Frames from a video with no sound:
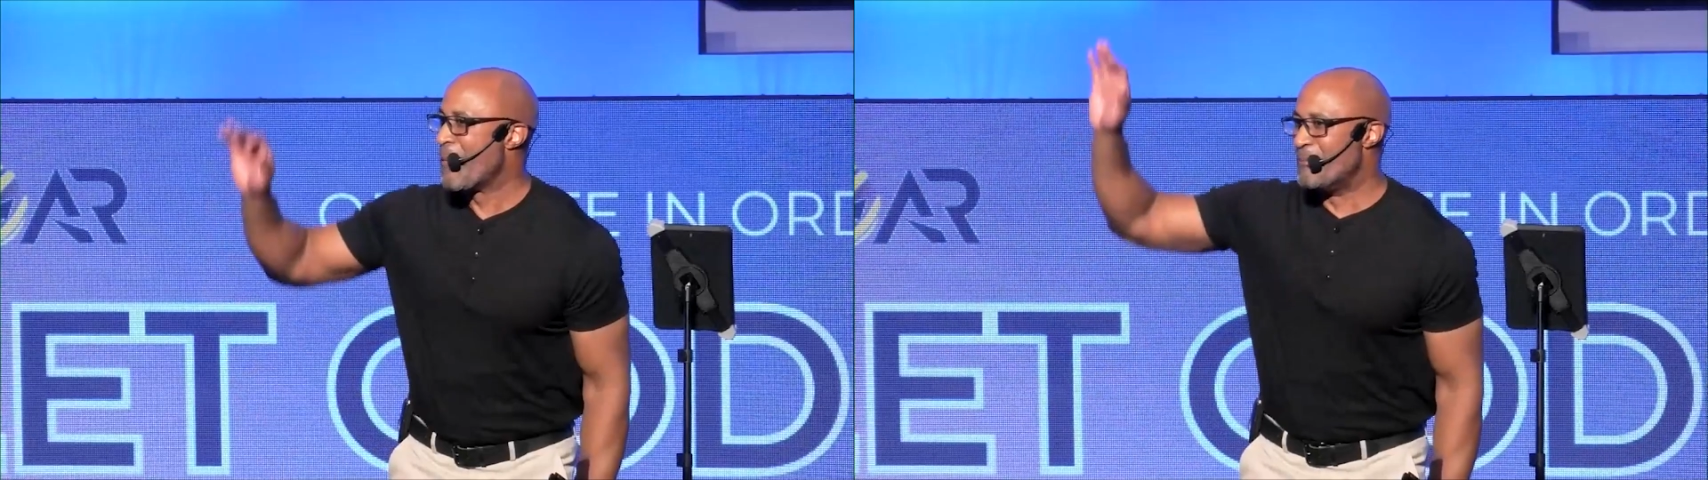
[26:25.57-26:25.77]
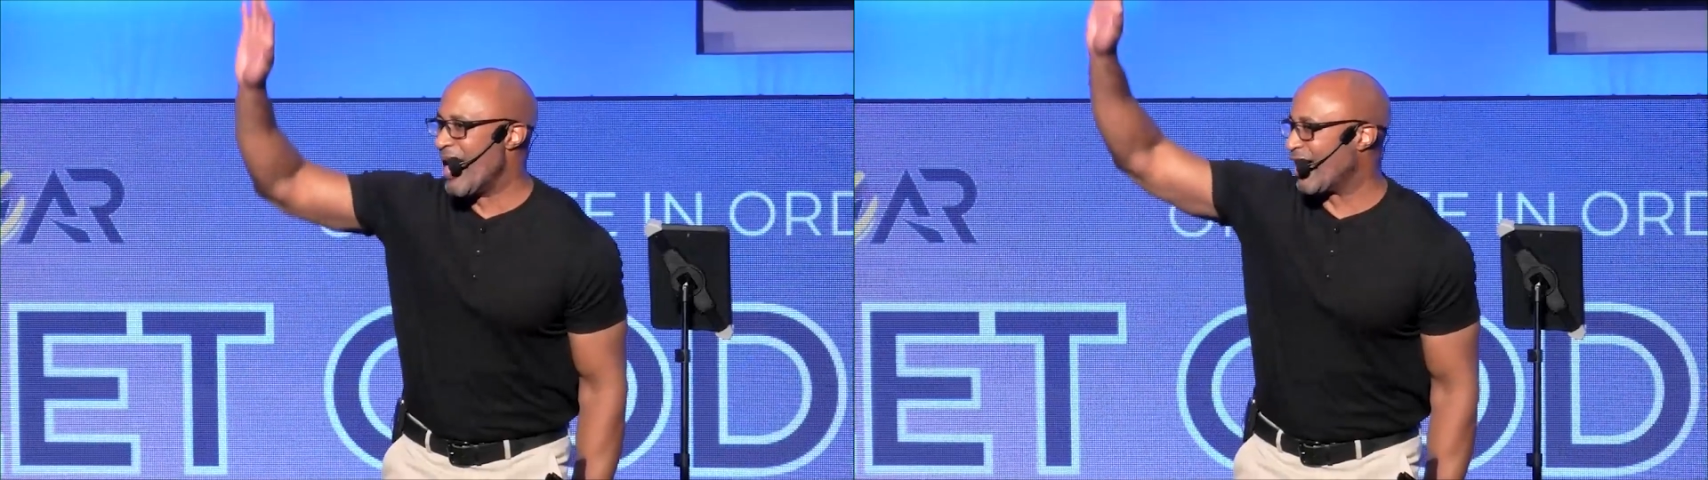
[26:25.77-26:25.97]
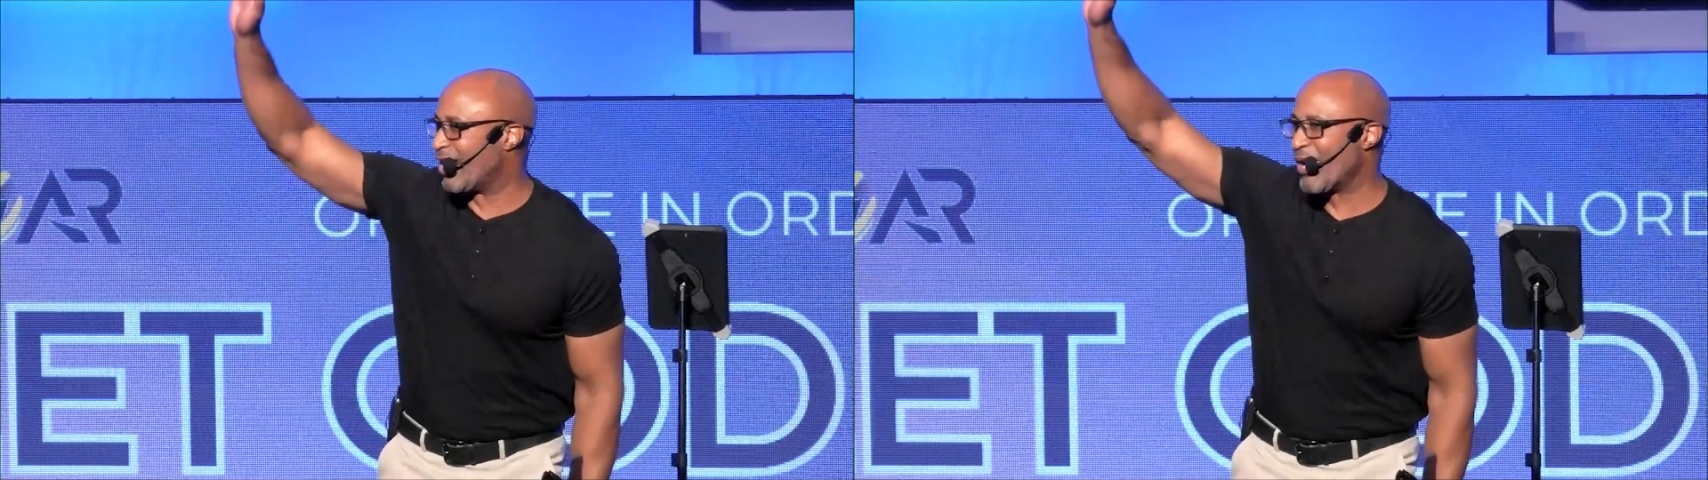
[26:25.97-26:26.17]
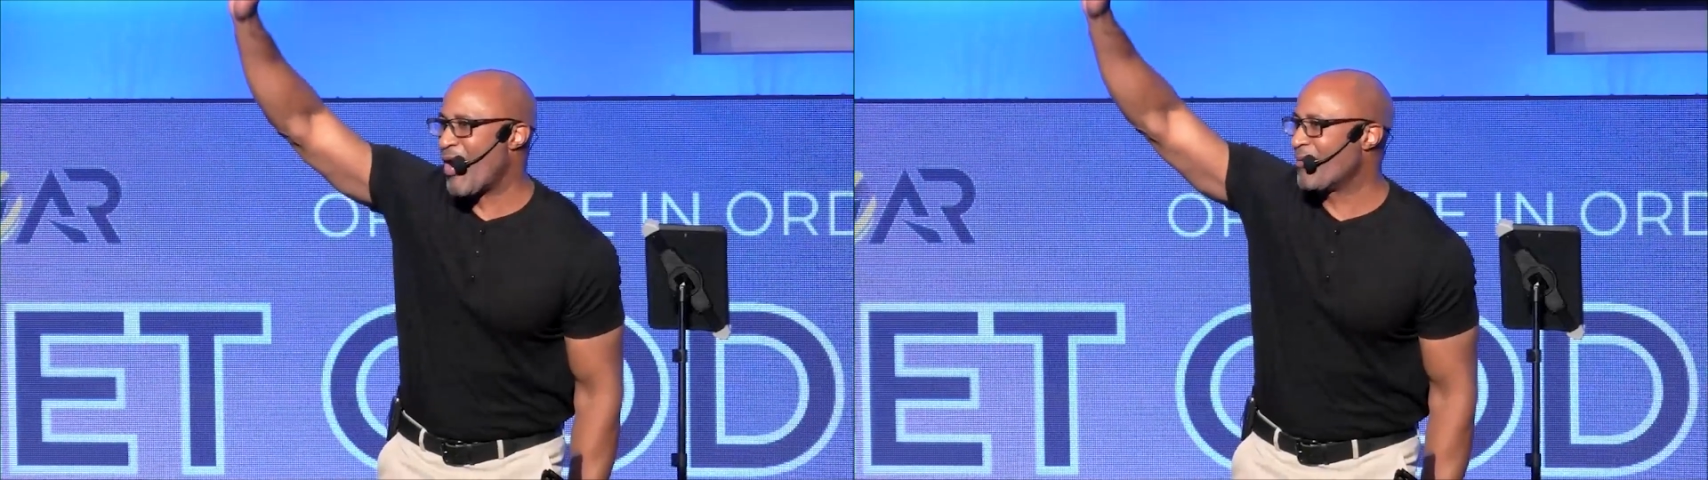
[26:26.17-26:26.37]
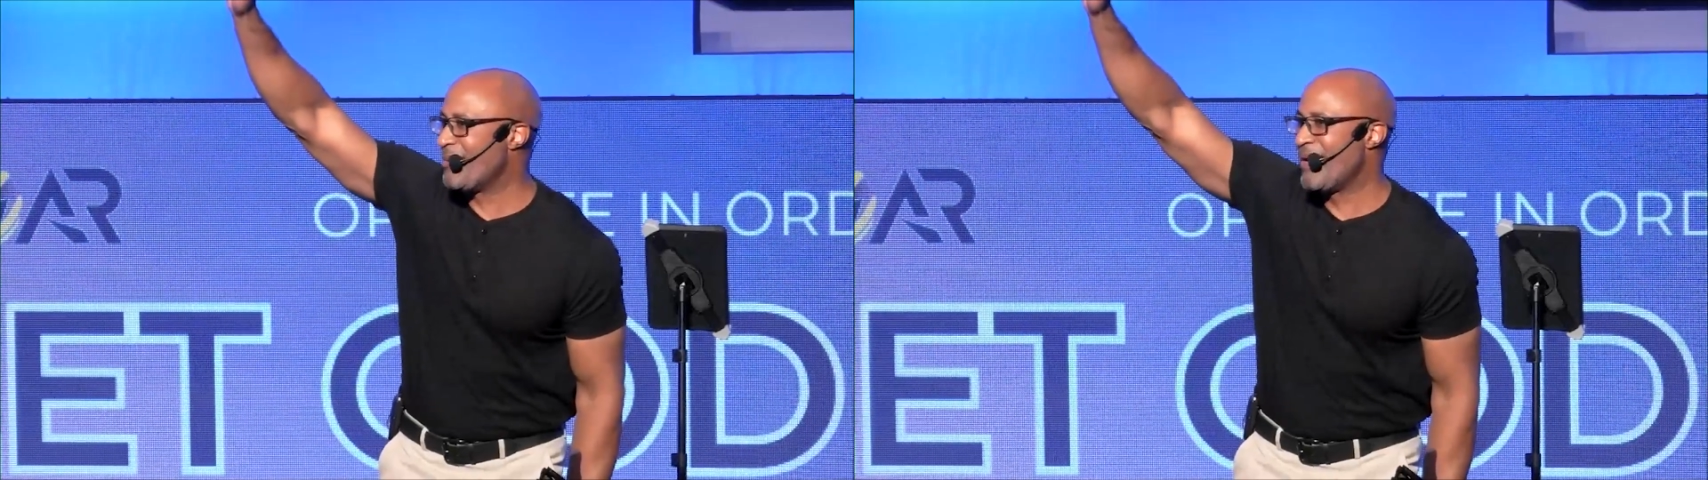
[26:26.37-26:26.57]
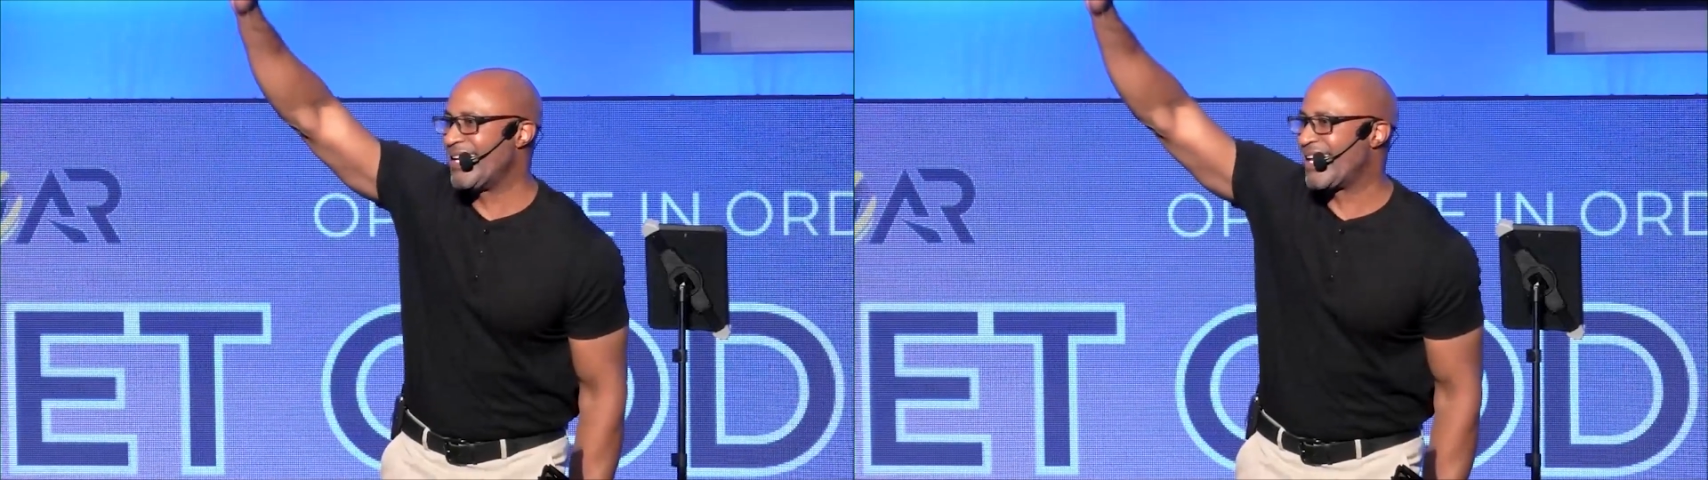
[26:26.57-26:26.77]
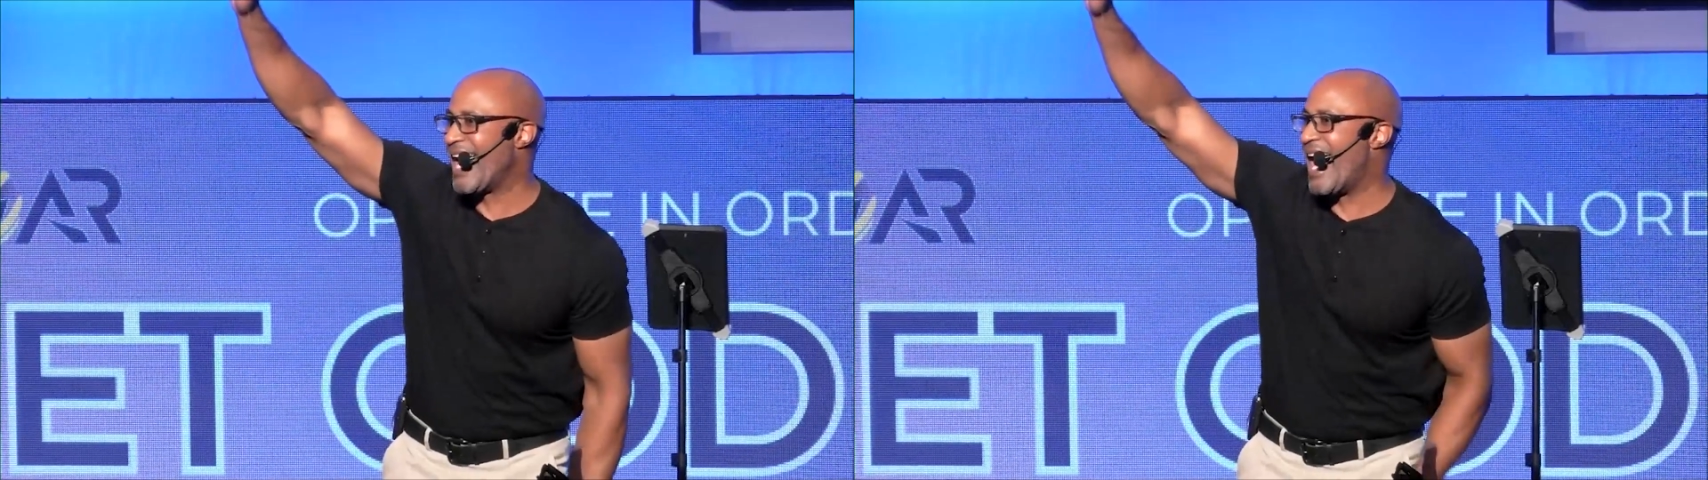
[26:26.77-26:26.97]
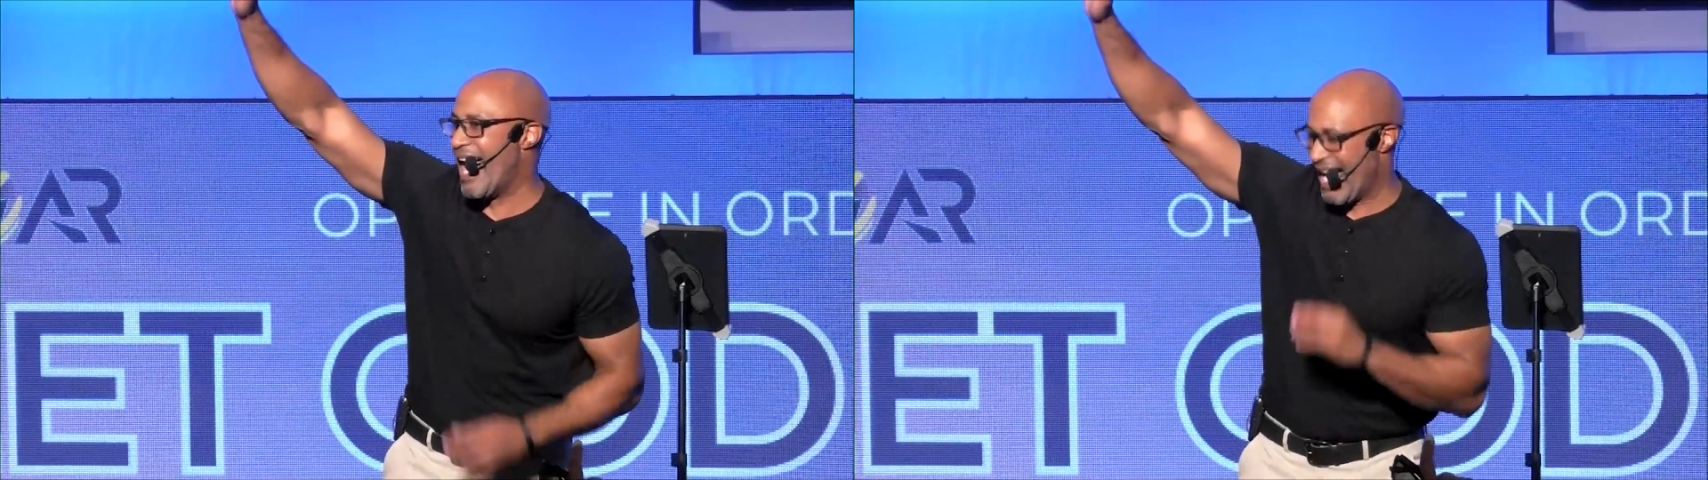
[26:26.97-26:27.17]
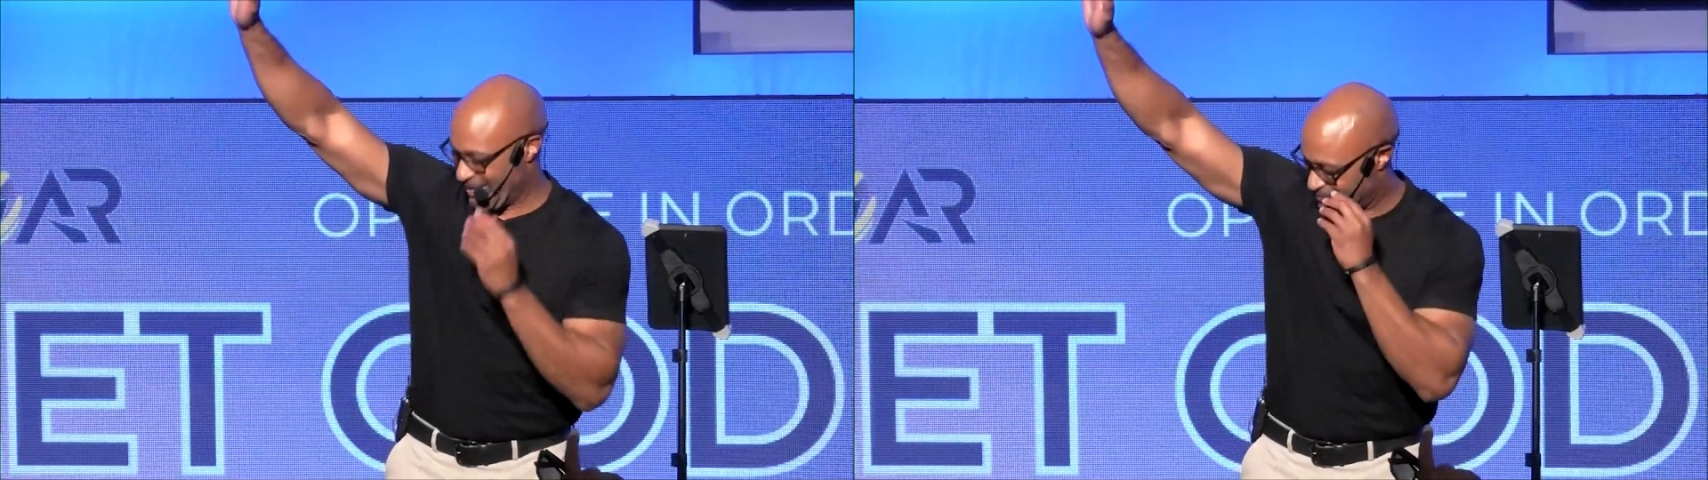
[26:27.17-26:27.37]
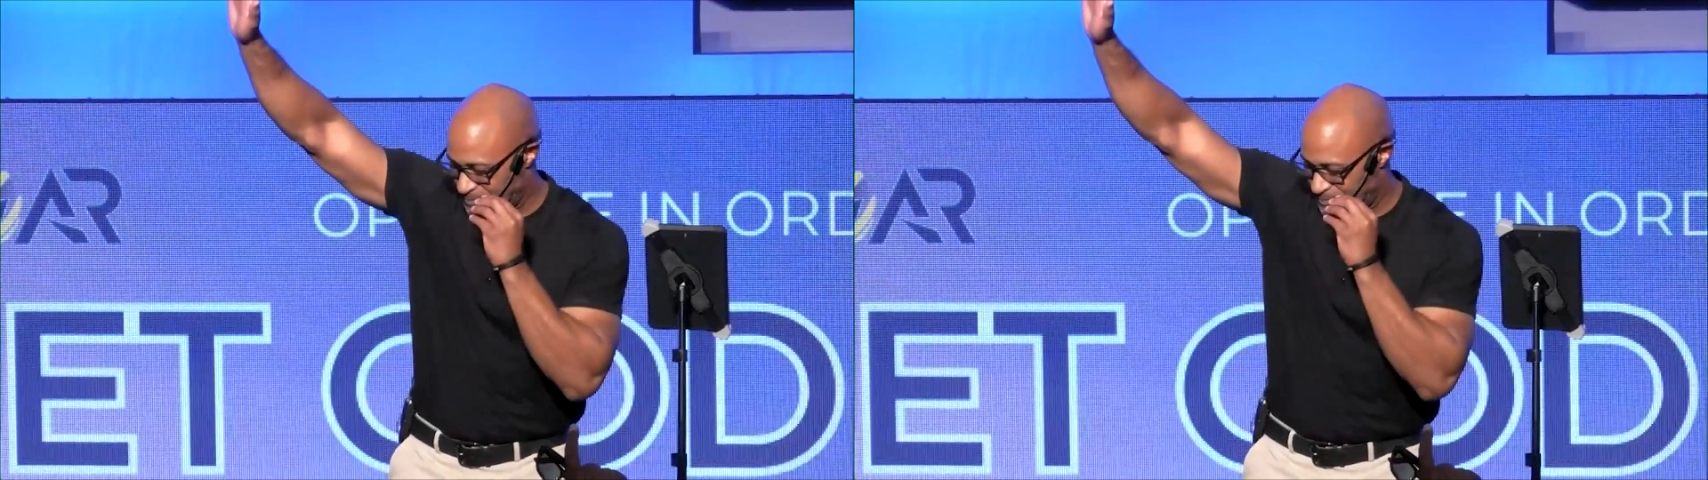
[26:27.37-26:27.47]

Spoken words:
But glory be to God,